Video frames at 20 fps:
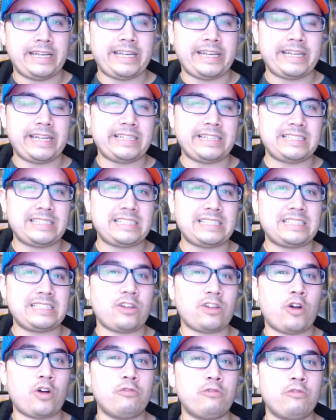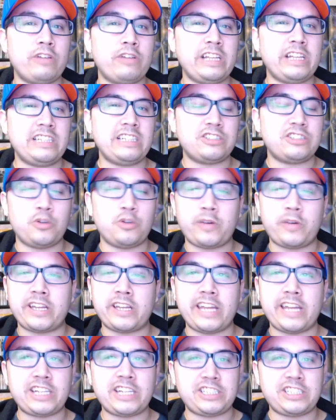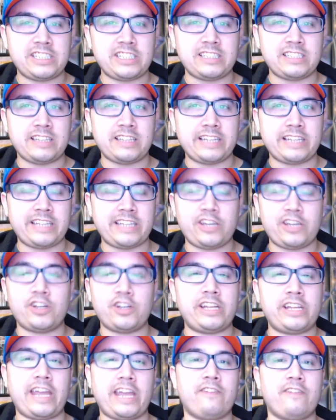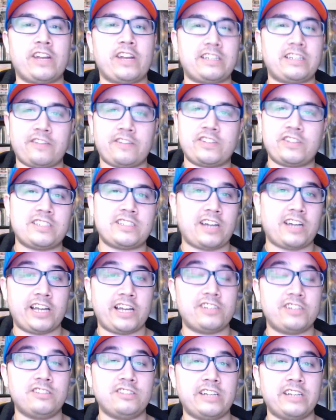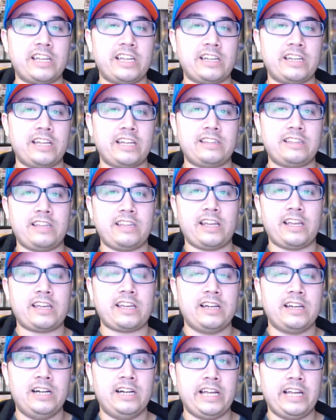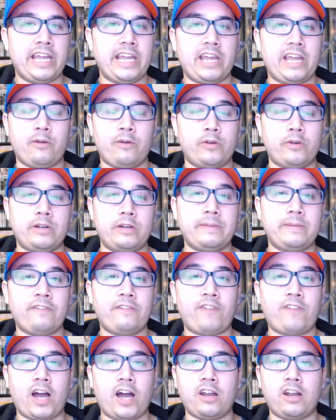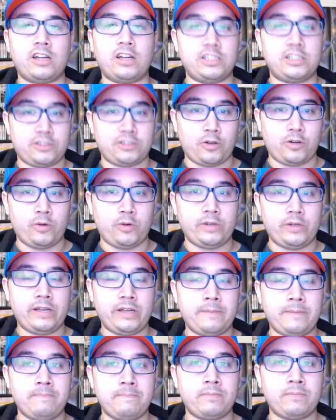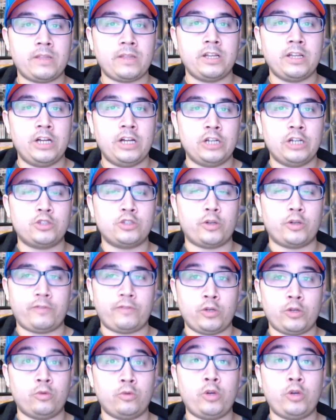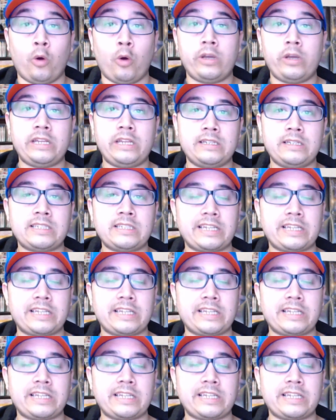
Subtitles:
it's really there's no connection. Like they could have gave it a different title, and I think it would have been fine on its own. So if you going in this